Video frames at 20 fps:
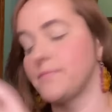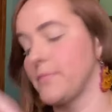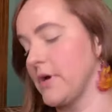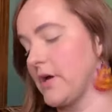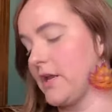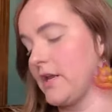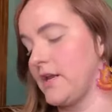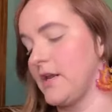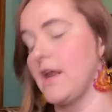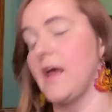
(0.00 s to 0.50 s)

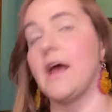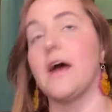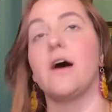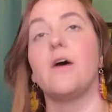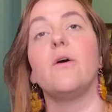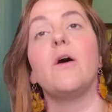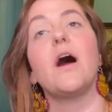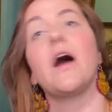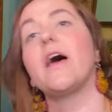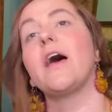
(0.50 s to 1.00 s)
But
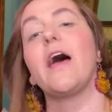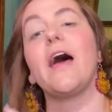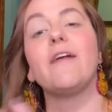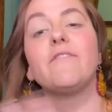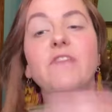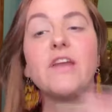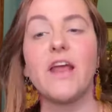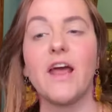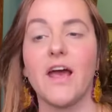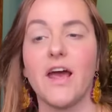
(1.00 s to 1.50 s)
now I
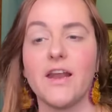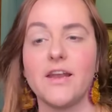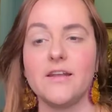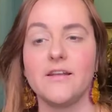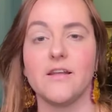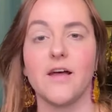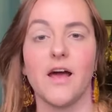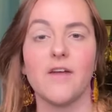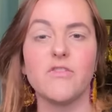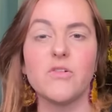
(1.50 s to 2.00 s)

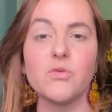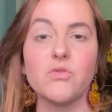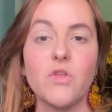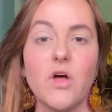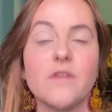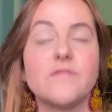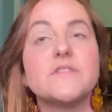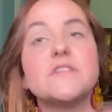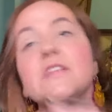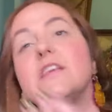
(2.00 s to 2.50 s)
haven't
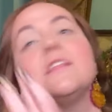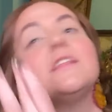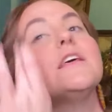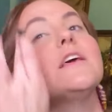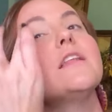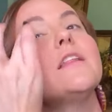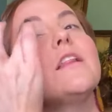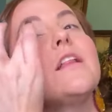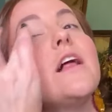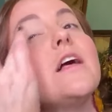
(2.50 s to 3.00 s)
loved
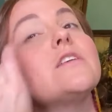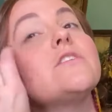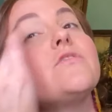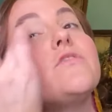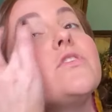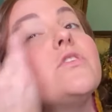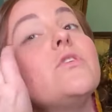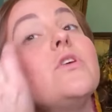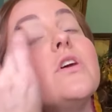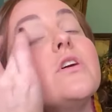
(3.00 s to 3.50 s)
anything in the
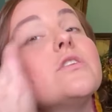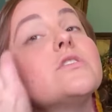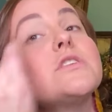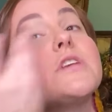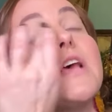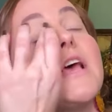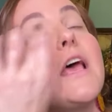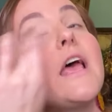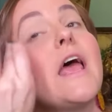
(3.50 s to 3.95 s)
last few years,